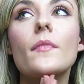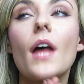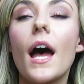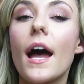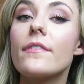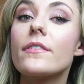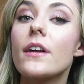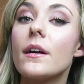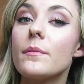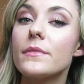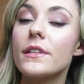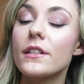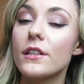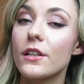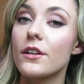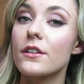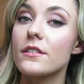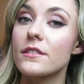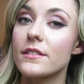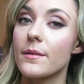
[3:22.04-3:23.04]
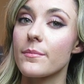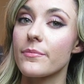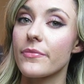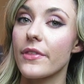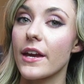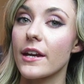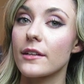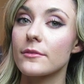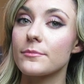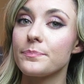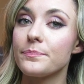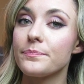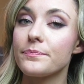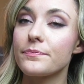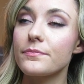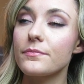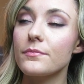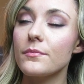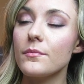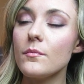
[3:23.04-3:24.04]
I've come to learn something,
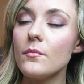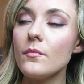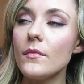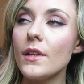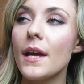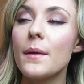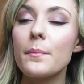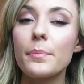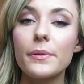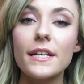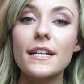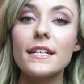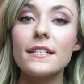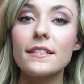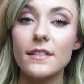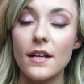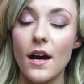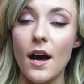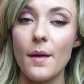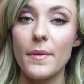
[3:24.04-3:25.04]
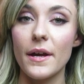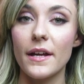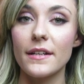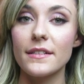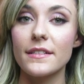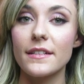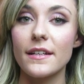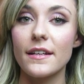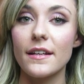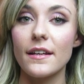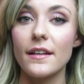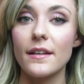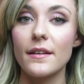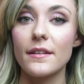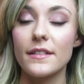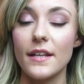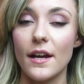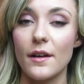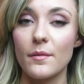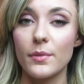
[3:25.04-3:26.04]
and please comment
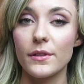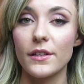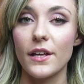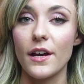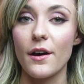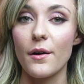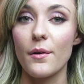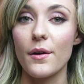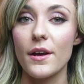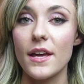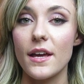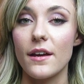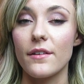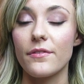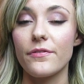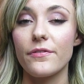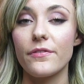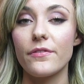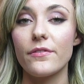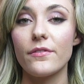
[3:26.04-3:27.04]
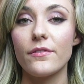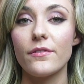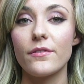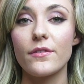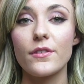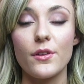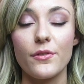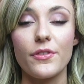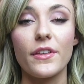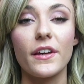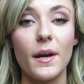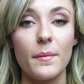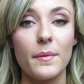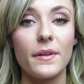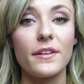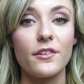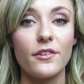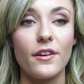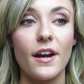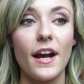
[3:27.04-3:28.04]
down below if you think I'm
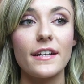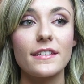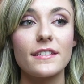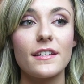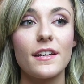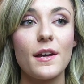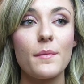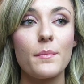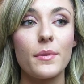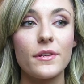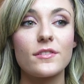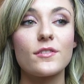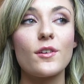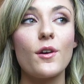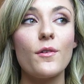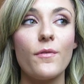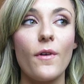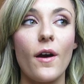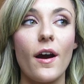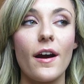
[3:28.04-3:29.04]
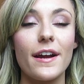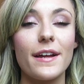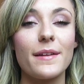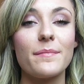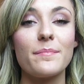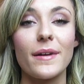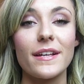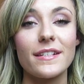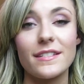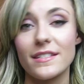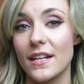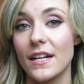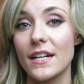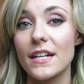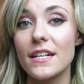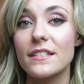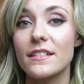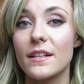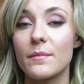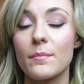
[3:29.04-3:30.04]
incorrect. But so far in my
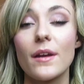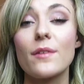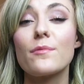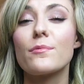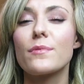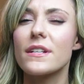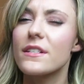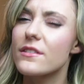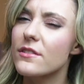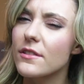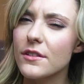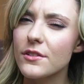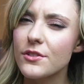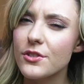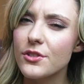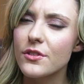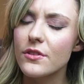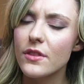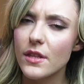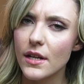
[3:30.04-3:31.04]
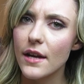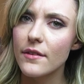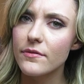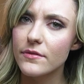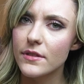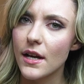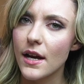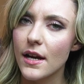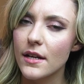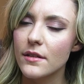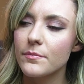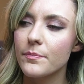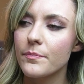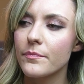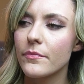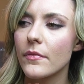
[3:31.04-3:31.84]
studies and my research that I've done,